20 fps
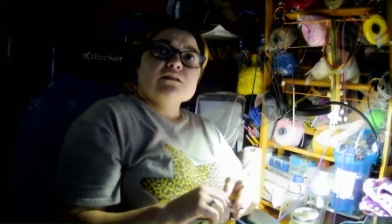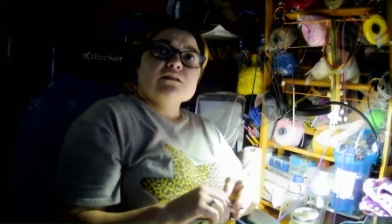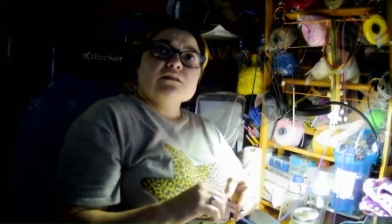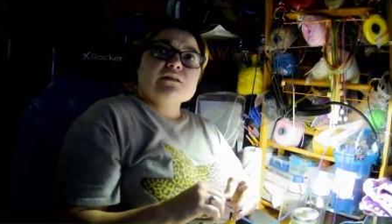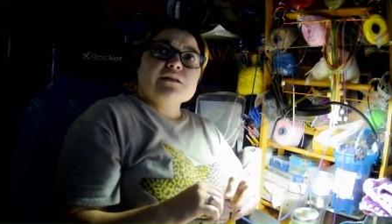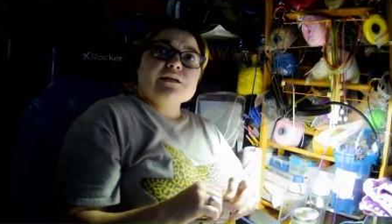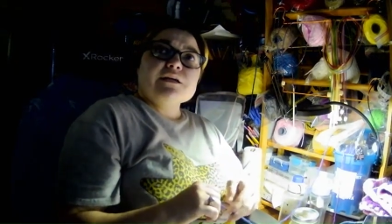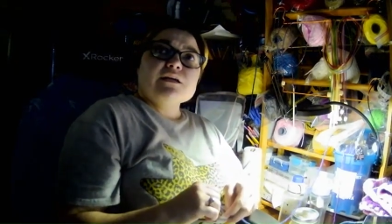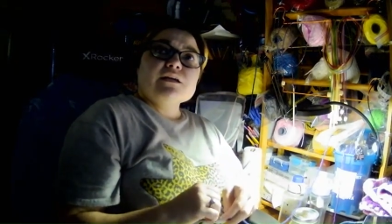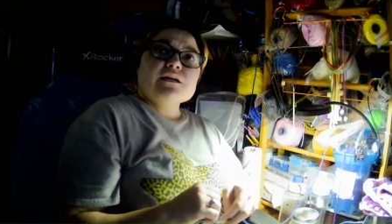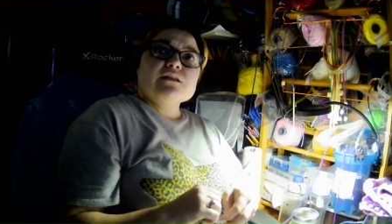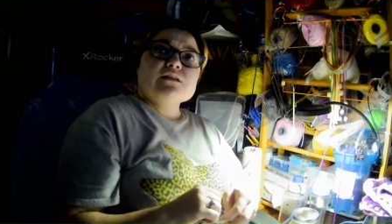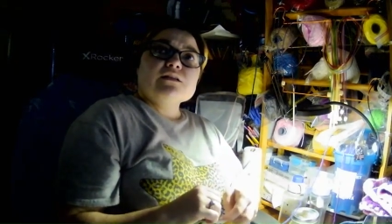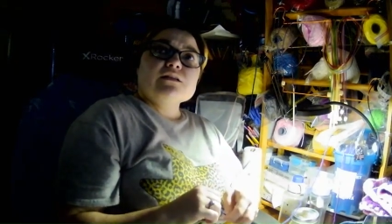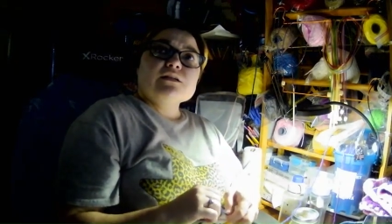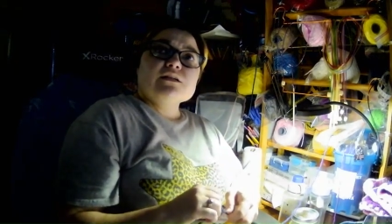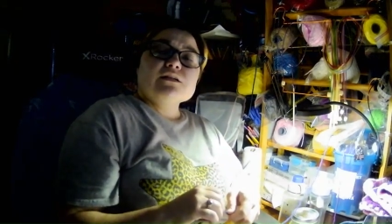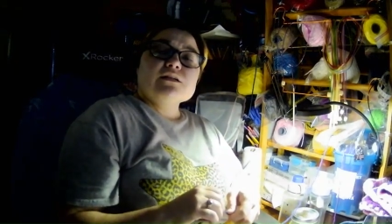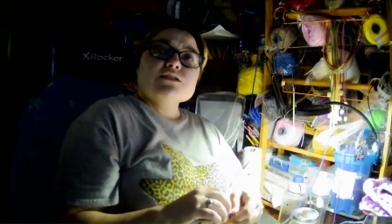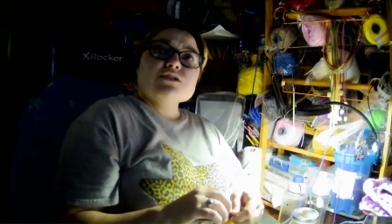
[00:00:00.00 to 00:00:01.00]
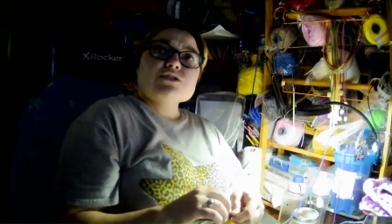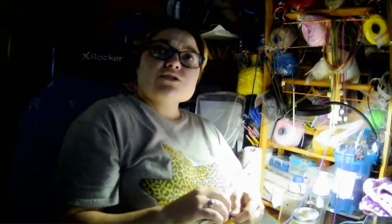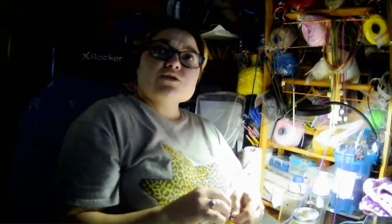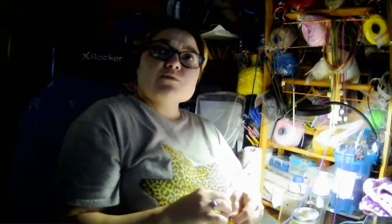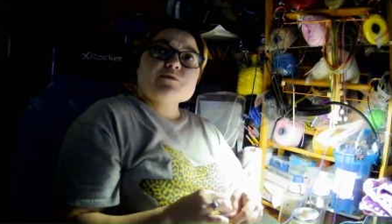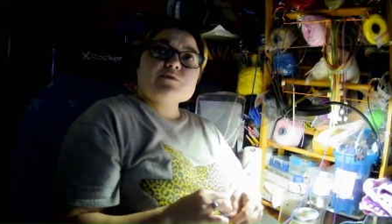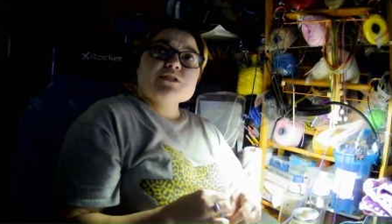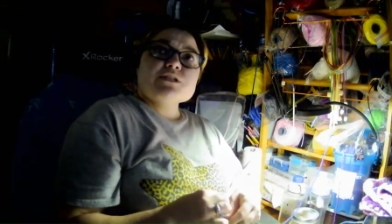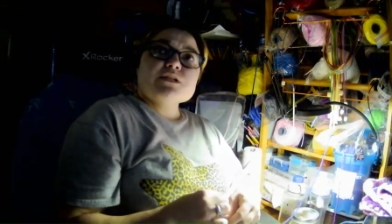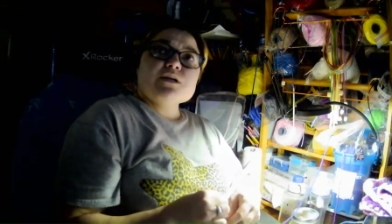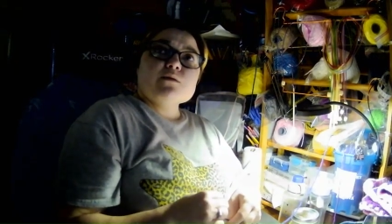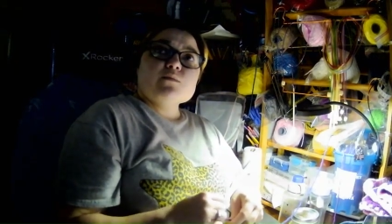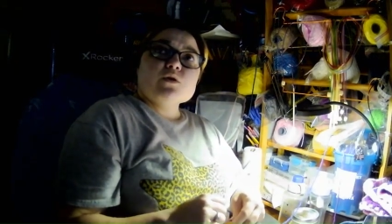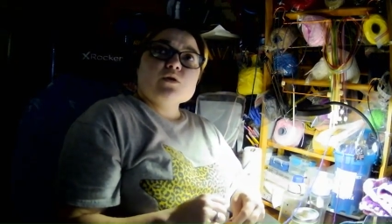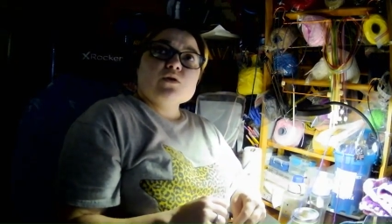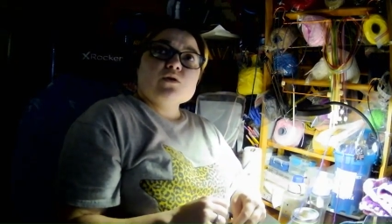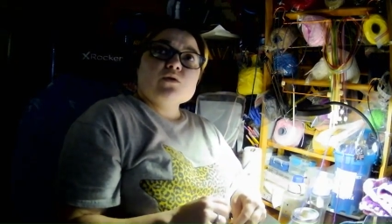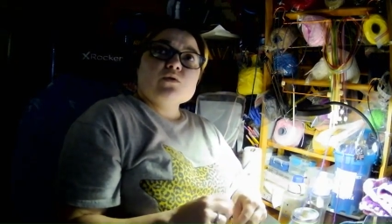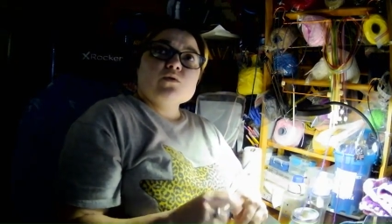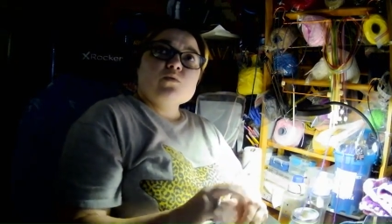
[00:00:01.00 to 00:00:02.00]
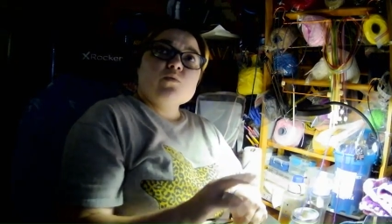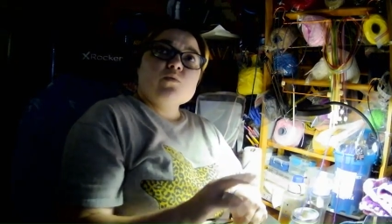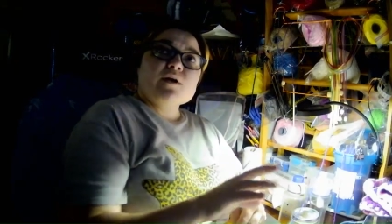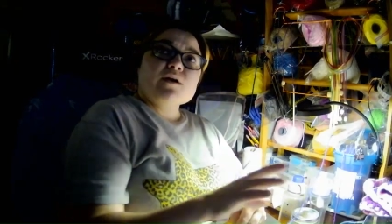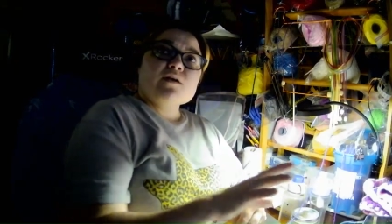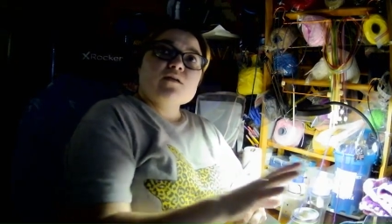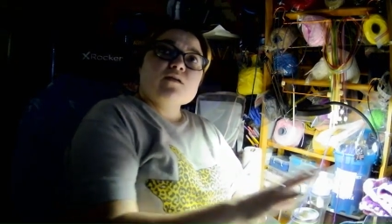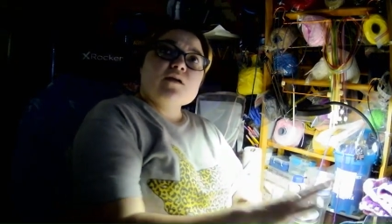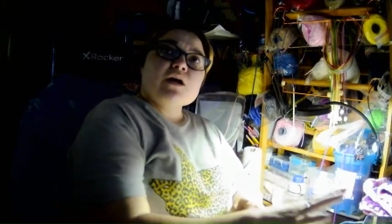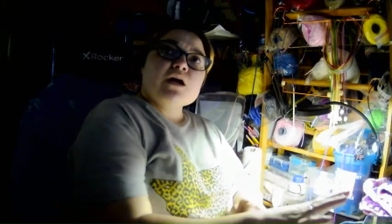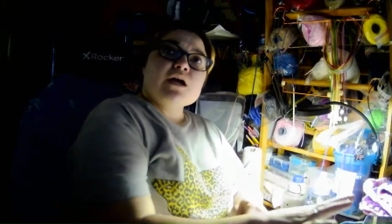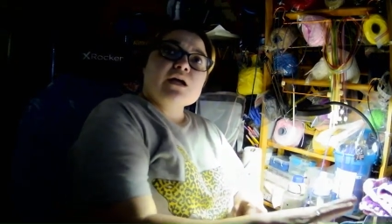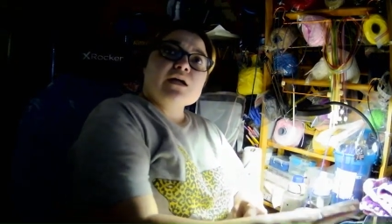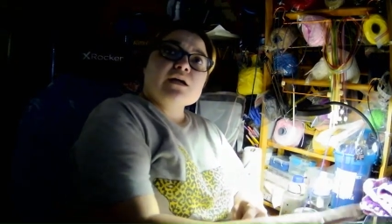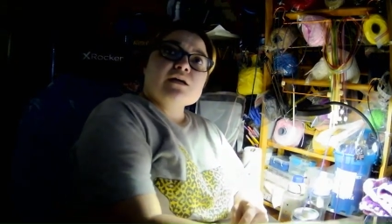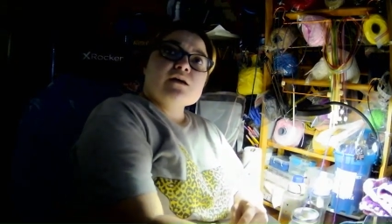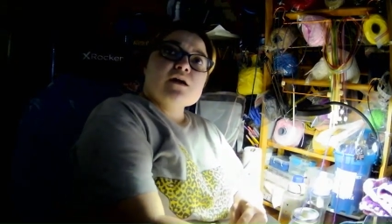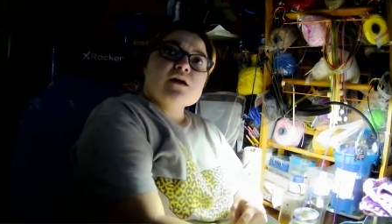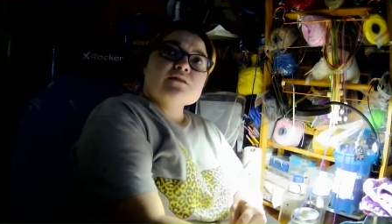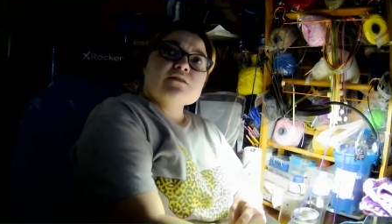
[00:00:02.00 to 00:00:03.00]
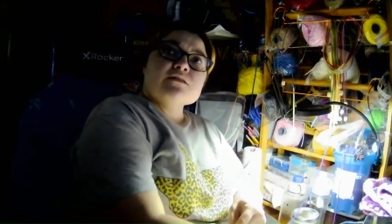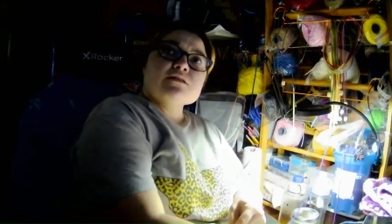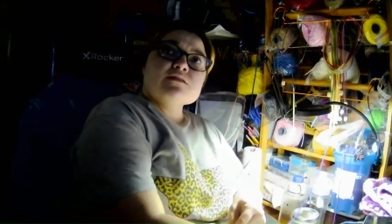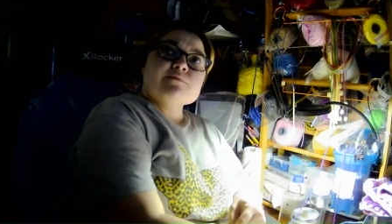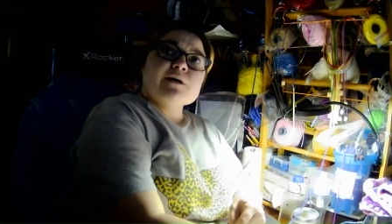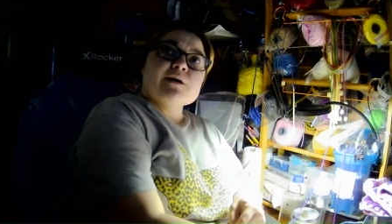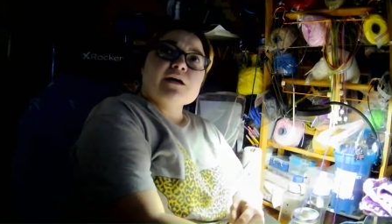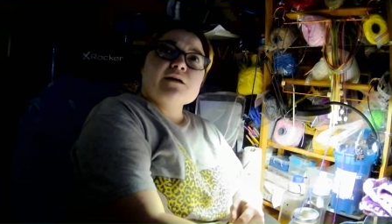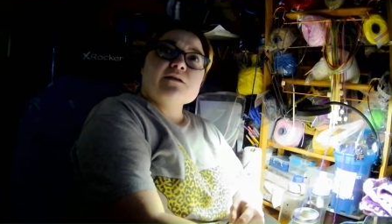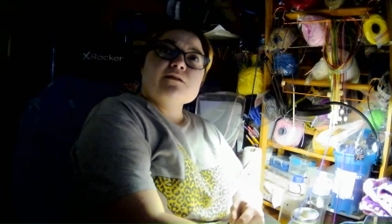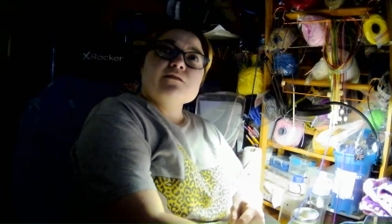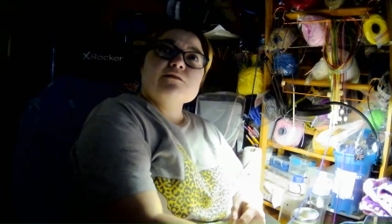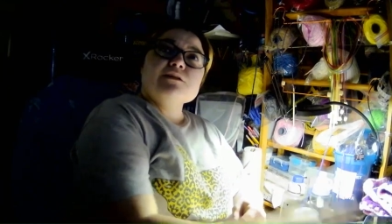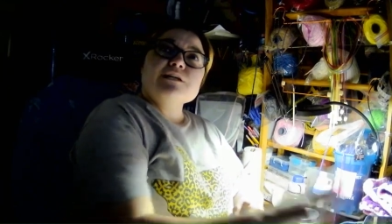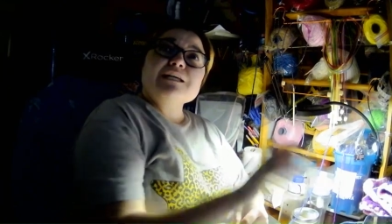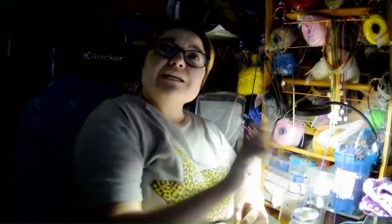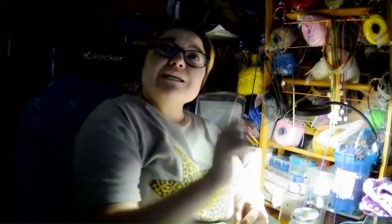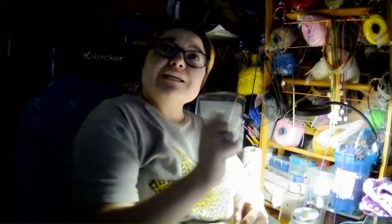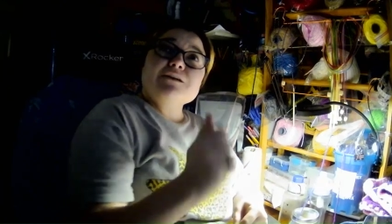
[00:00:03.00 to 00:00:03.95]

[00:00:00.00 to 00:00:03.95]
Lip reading: link in the description down below where I got this pattern